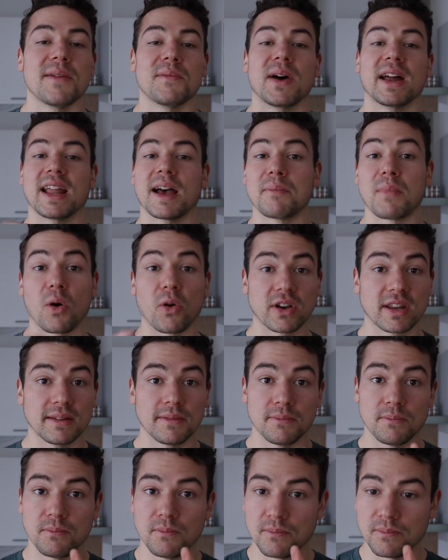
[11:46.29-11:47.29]
but
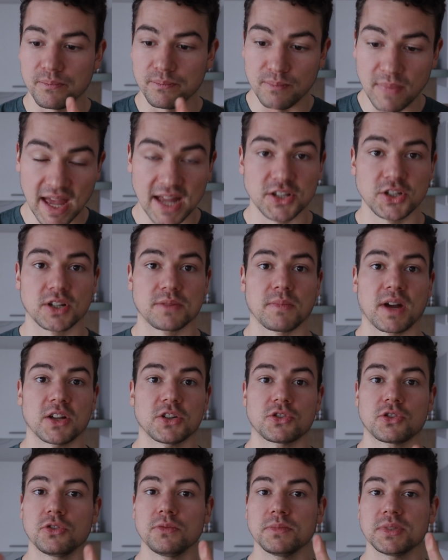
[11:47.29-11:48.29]
about magic
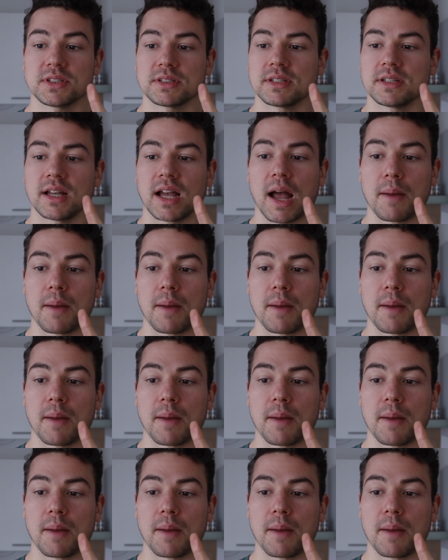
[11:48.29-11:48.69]
mushrooms,